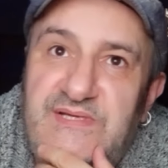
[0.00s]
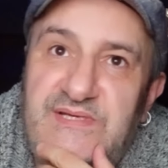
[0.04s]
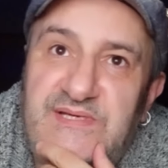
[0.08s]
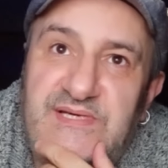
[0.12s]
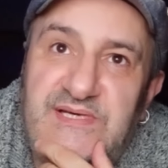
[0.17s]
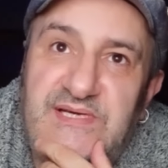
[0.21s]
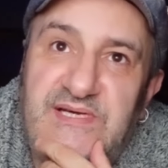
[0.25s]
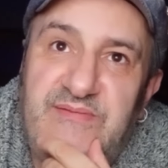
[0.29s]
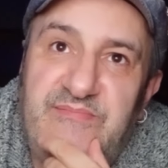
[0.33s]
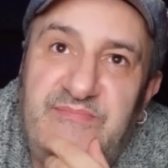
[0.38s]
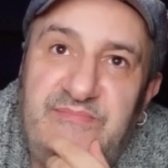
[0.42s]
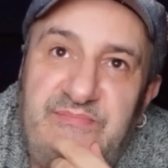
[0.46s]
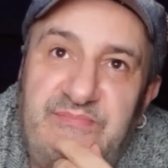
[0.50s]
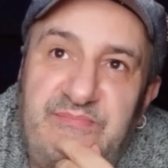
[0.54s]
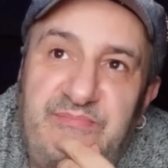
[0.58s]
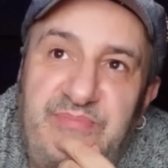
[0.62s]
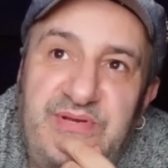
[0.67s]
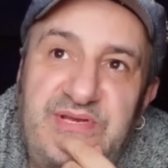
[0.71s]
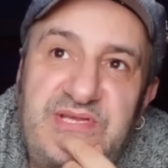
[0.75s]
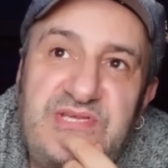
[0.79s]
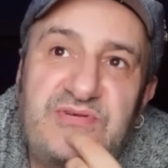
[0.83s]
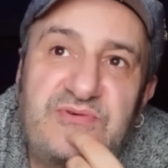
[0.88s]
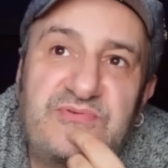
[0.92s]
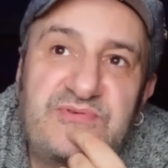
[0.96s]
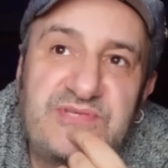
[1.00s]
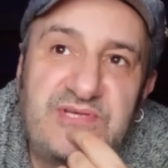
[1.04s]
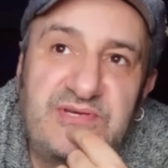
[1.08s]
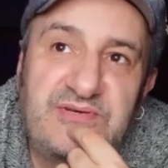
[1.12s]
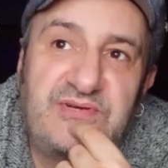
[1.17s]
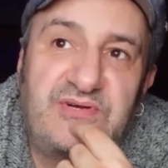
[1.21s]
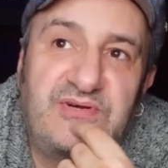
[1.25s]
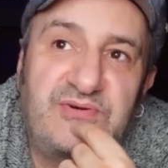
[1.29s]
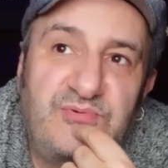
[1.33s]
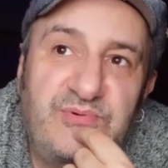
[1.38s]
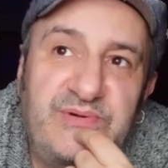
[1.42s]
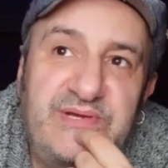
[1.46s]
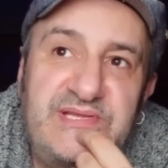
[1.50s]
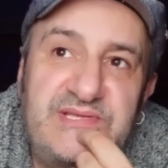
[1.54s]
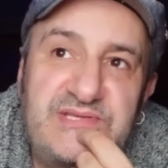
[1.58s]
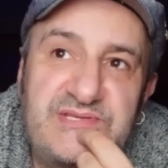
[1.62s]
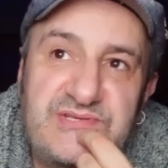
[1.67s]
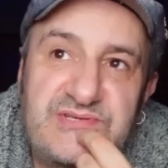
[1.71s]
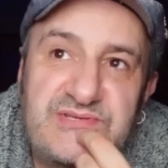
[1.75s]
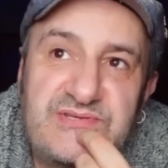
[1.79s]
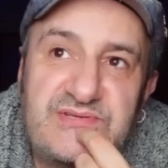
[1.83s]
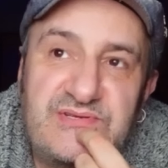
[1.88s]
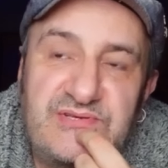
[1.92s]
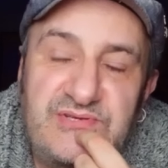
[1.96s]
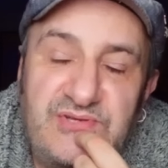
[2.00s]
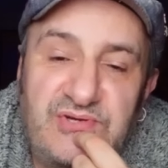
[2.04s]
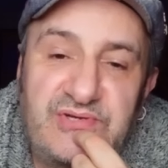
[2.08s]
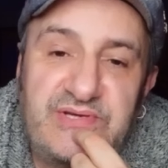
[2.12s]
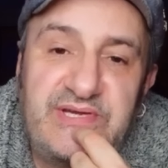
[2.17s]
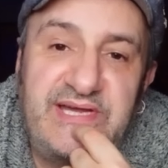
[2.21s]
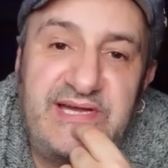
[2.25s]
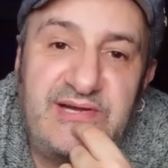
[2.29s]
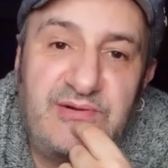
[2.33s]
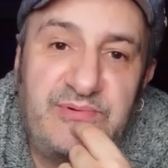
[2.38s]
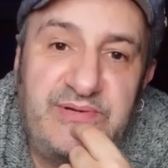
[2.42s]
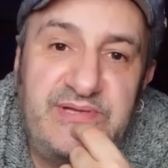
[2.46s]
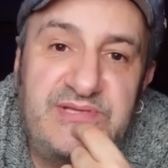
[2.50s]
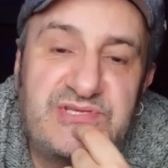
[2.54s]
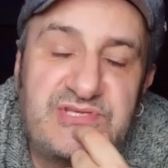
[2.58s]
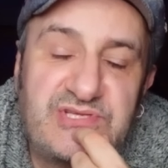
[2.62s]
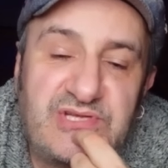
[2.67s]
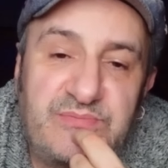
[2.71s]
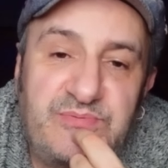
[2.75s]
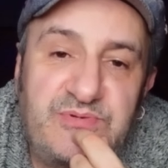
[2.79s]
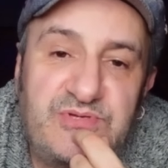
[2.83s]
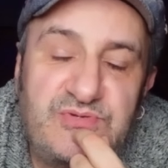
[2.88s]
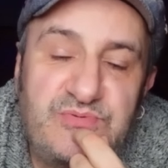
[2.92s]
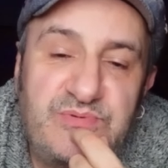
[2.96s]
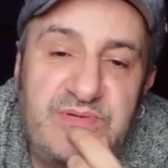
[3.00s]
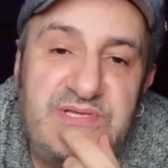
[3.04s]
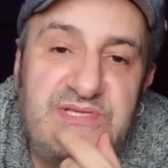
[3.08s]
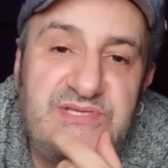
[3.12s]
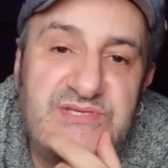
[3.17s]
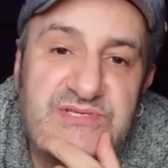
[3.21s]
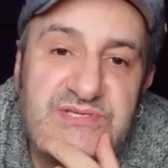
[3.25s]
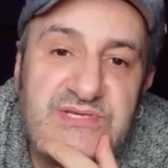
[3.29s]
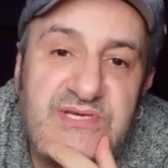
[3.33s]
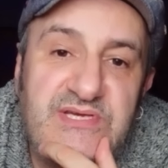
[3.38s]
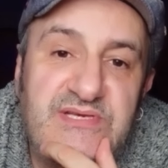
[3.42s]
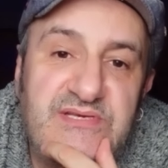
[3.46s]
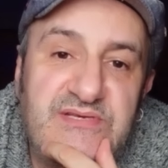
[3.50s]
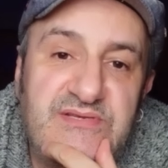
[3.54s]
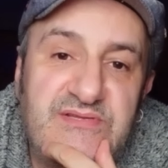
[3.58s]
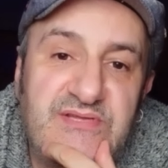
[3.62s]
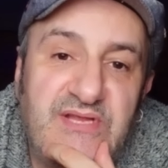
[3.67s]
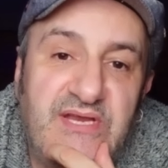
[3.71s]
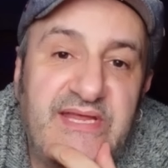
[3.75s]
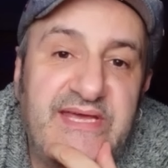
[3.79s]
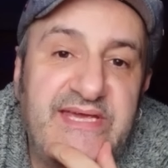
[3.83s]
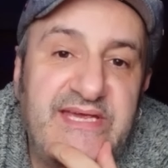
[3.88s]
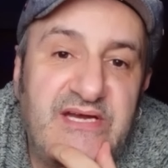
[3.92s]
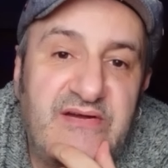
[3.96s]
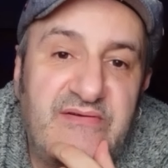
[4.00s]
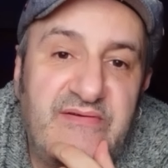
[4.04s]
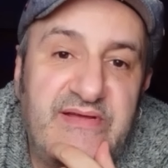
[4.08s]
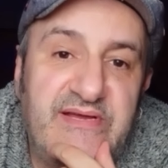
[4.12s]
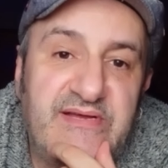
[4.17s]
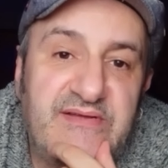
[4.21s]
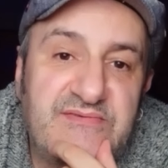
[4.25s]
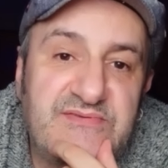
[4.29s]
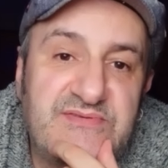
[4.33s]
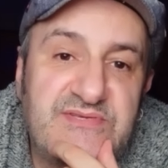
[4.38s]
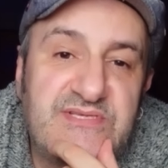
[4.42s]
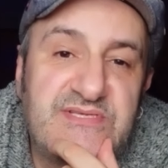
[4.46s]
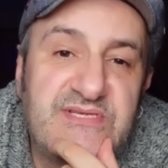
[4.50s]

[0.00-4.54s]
Um, but he's also got wins, knockout wins, stoppage wins in the later rounds.